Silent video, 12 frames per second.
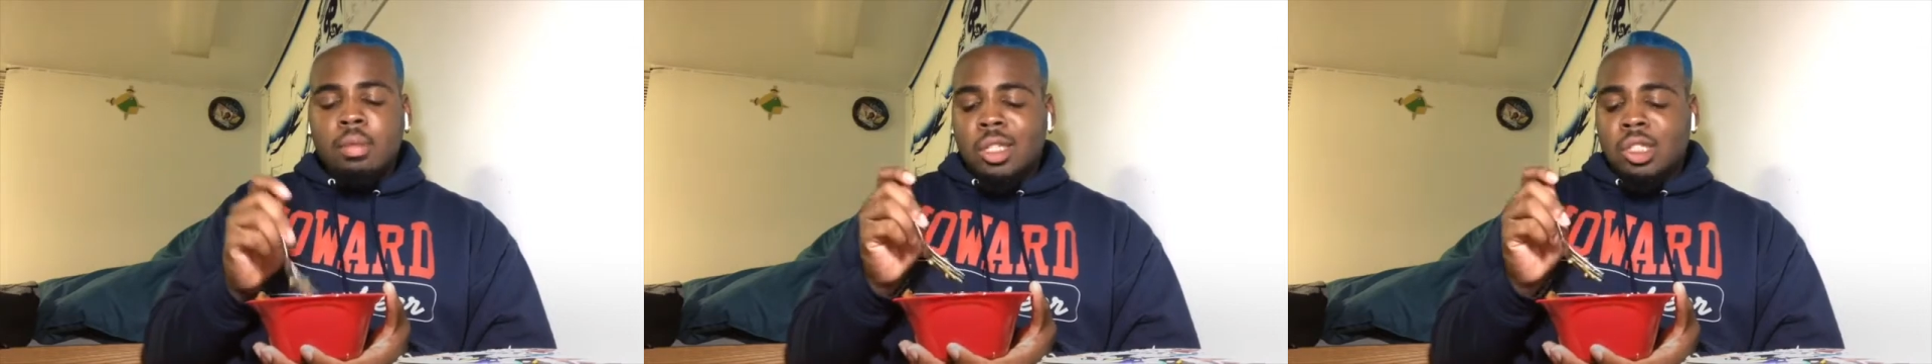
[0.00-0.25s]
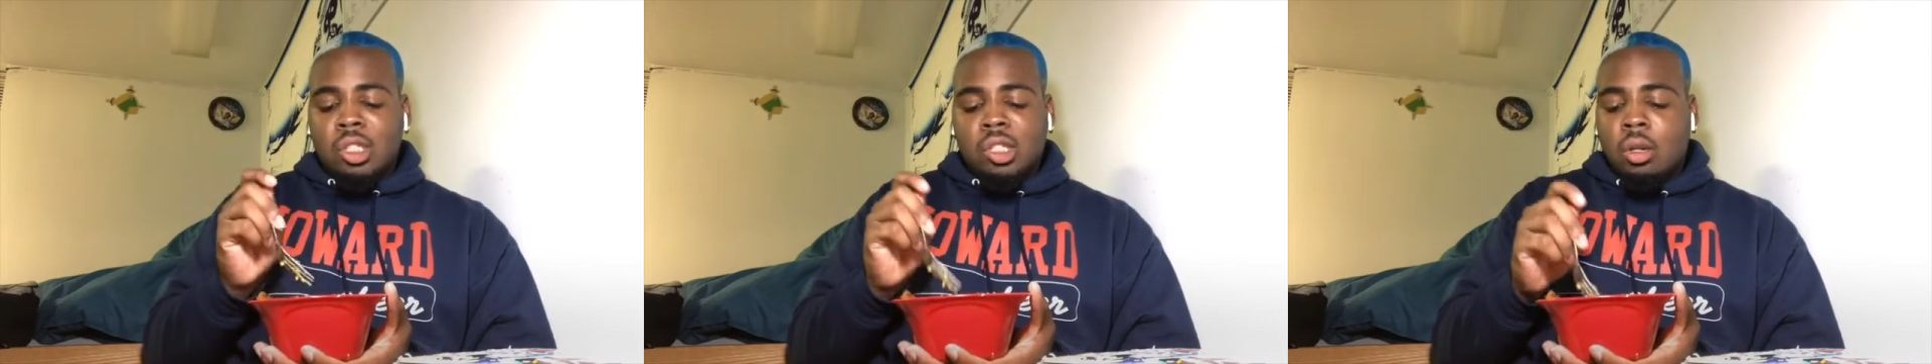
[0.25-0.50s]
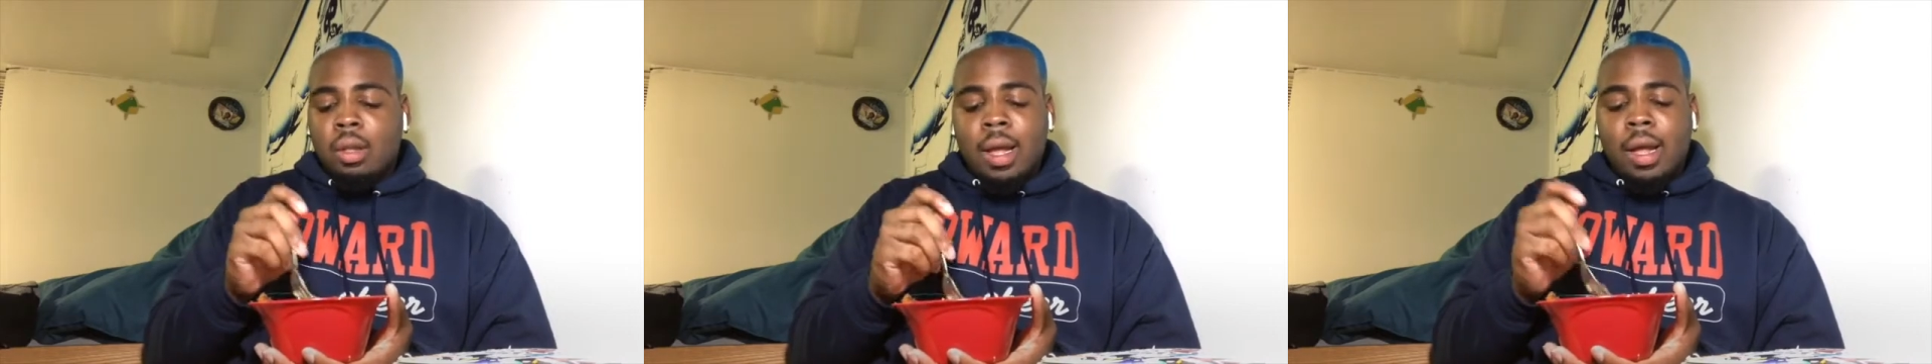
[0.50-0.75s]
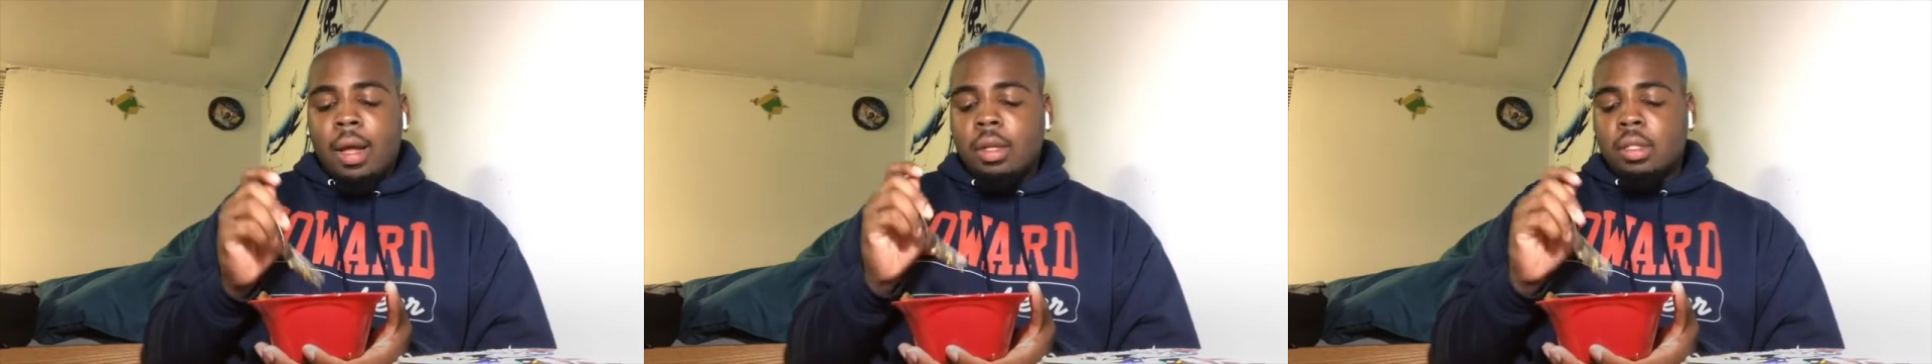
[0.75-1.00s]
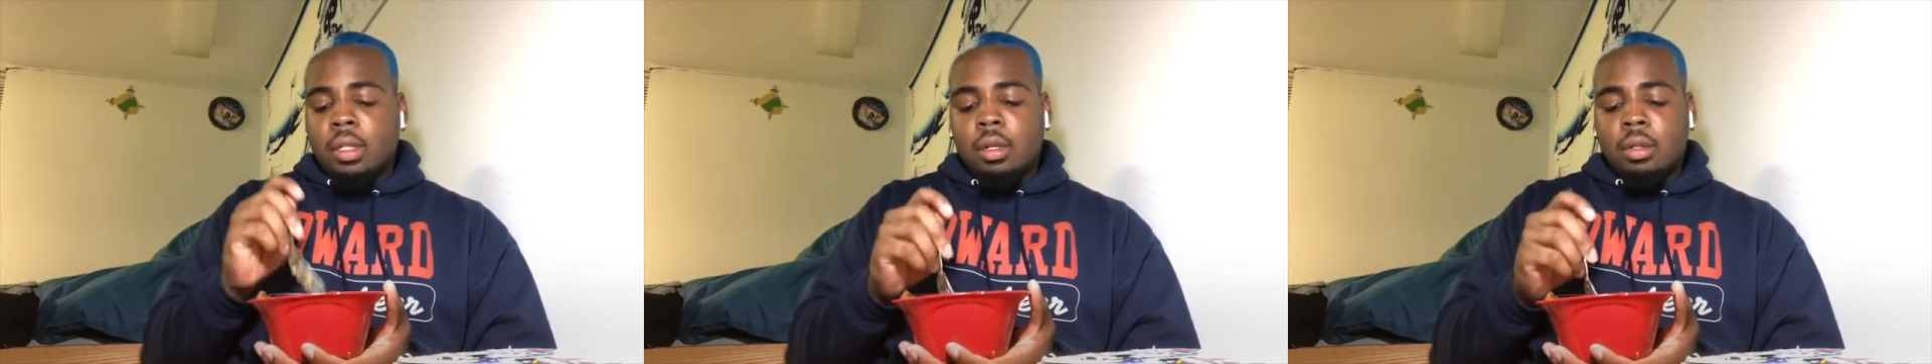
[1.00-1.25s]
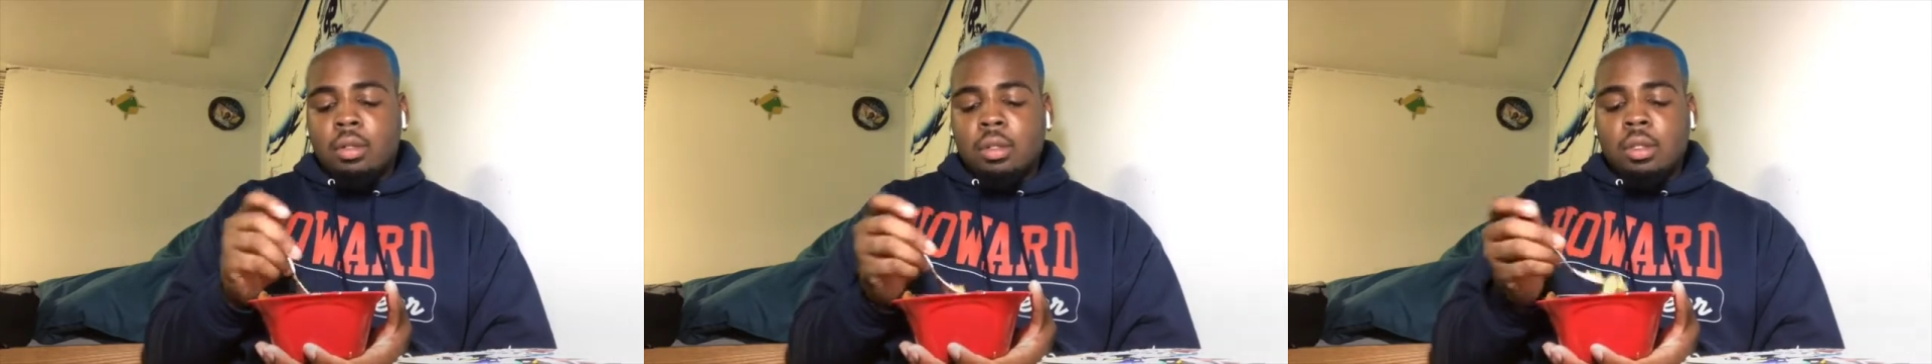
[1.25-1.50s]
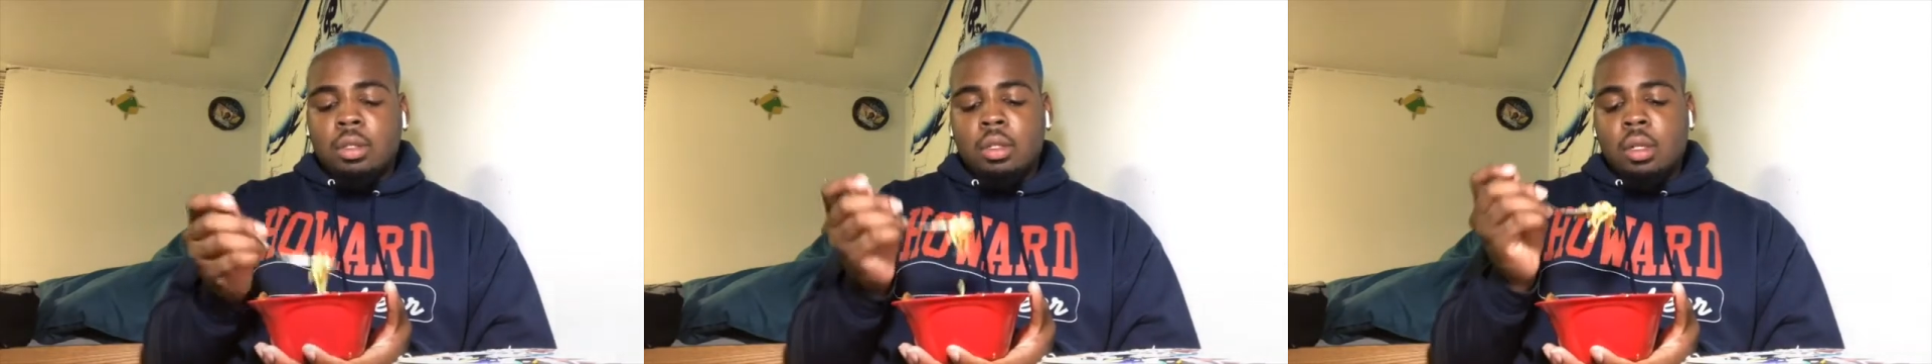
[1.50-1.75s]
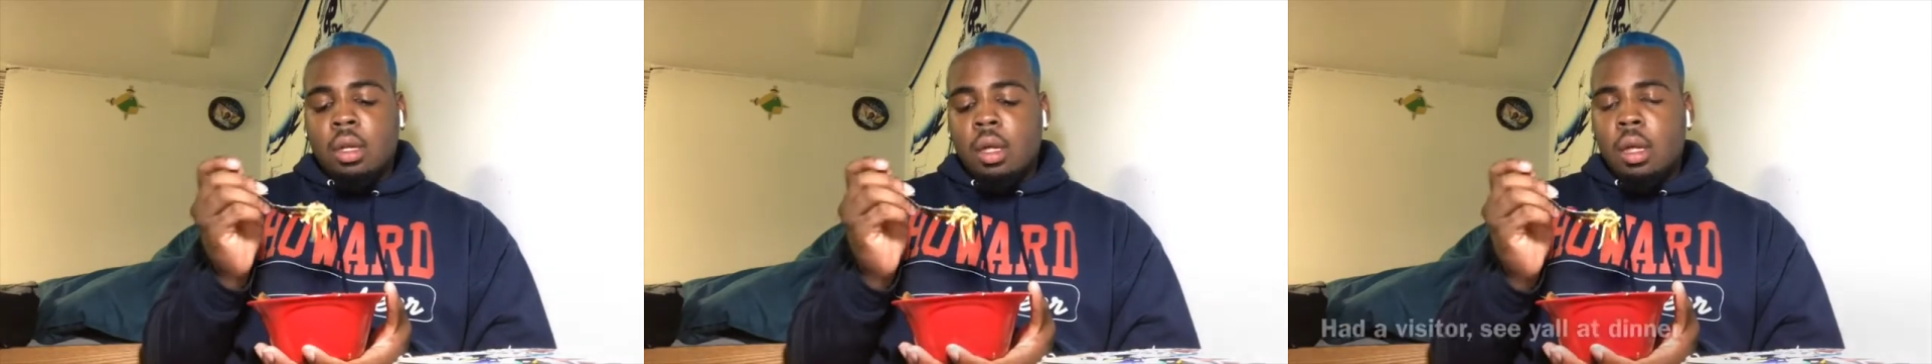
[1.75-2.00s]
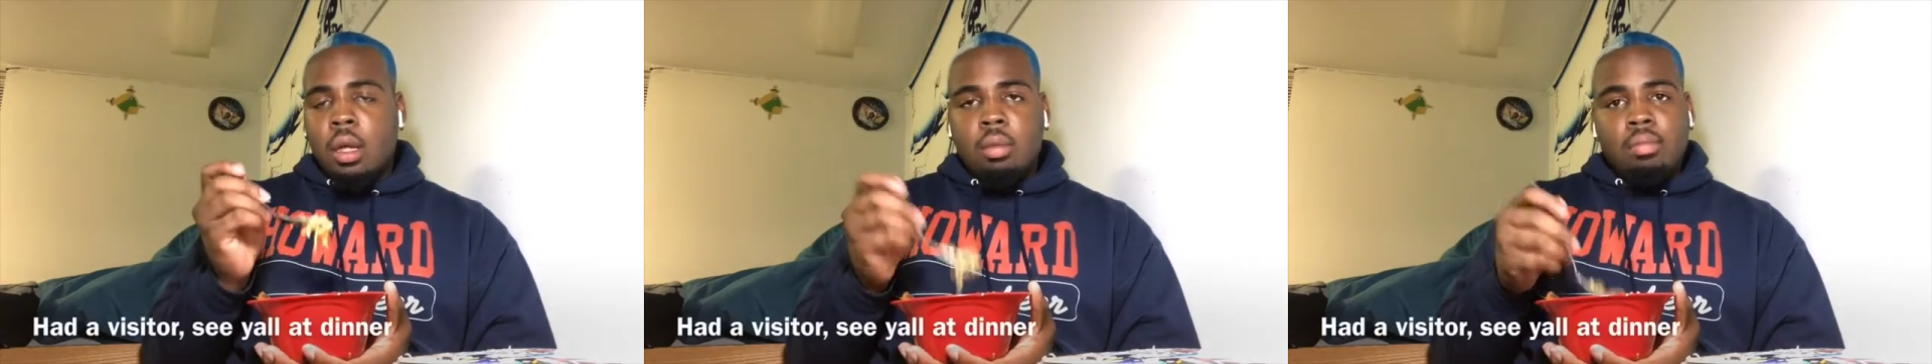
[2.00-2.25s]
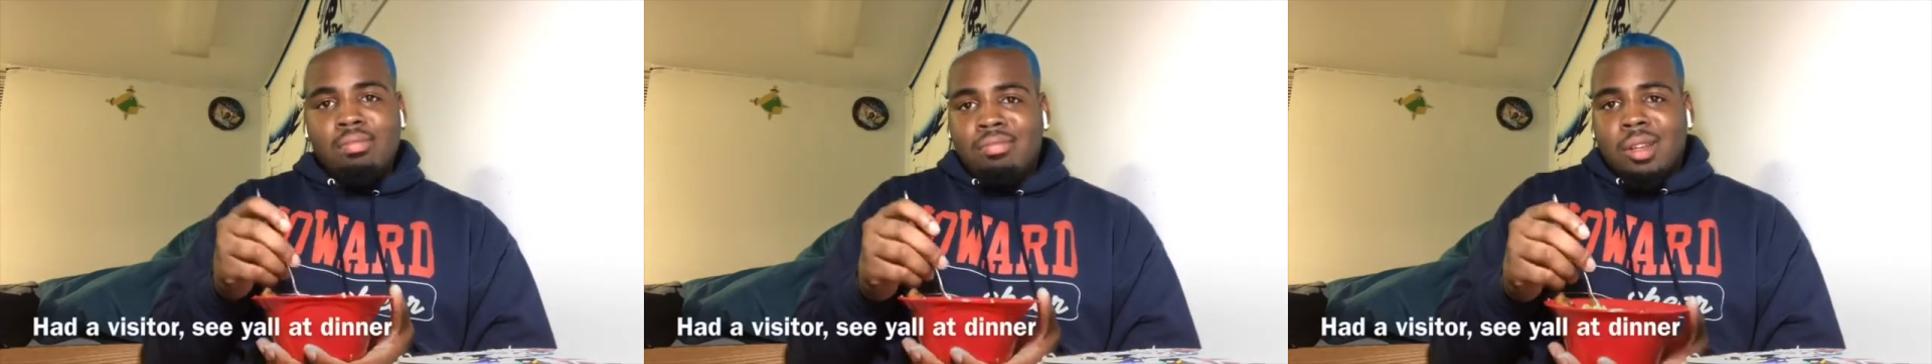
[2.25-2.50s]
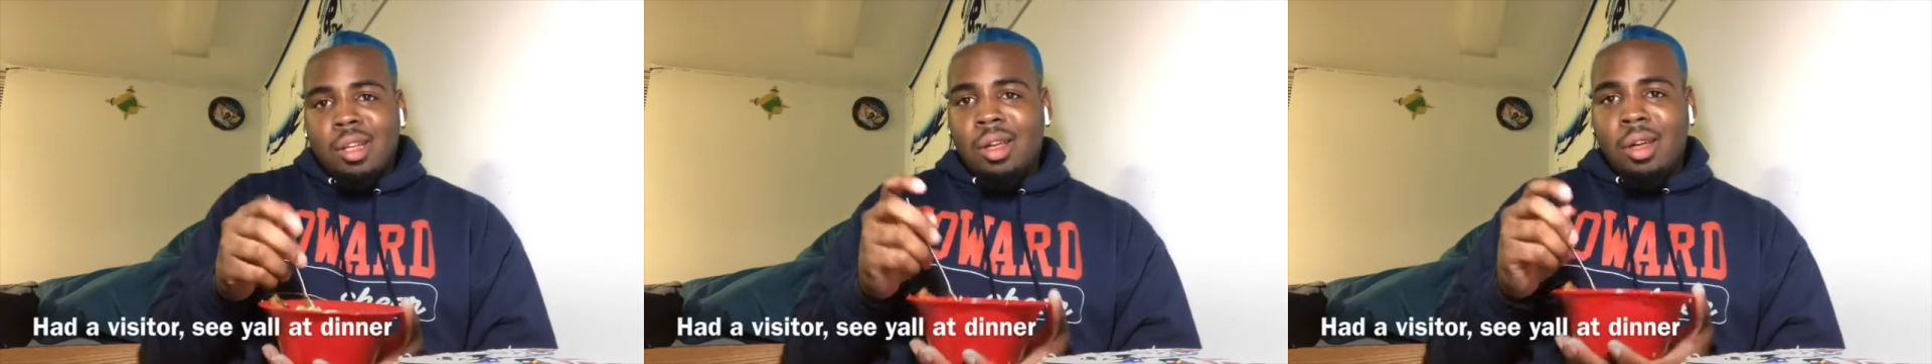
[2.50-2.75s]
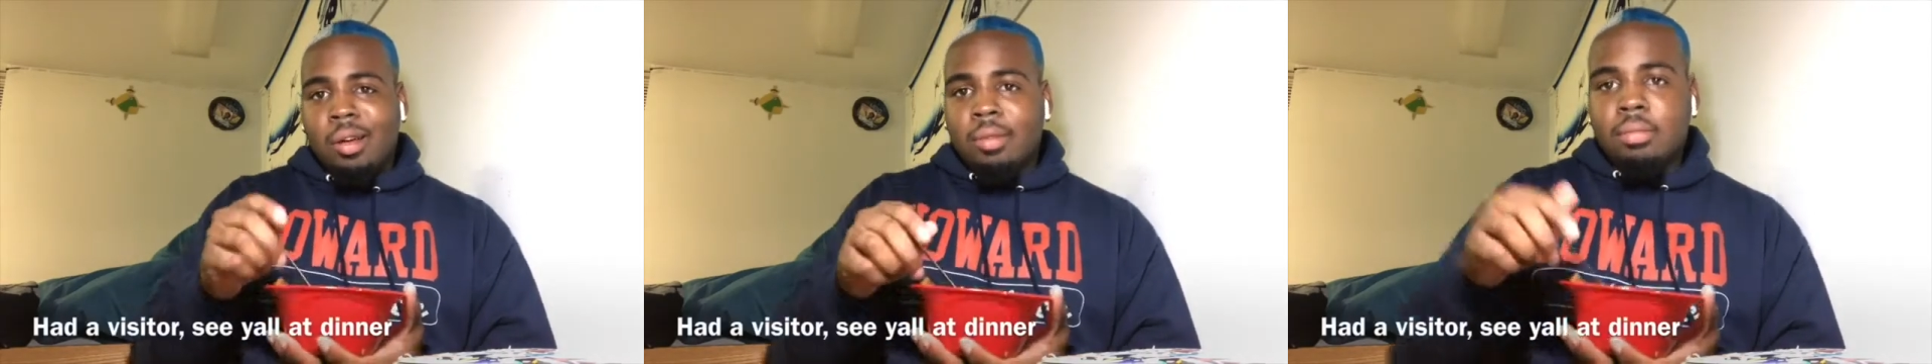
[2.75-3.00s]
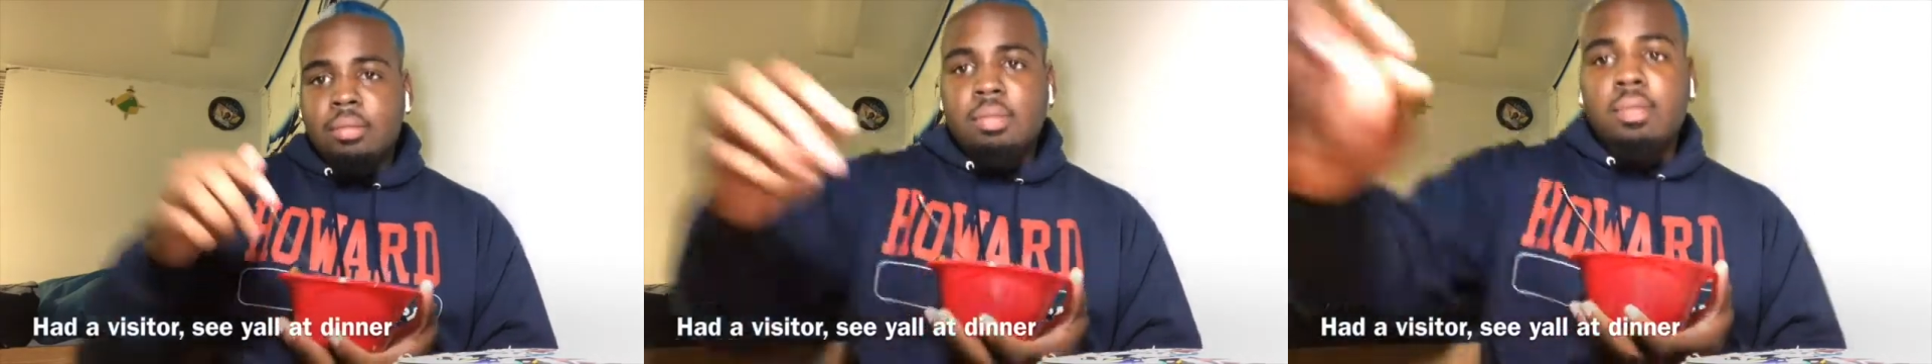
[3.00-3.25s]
I just don't like how it sounds. Yeah. All right.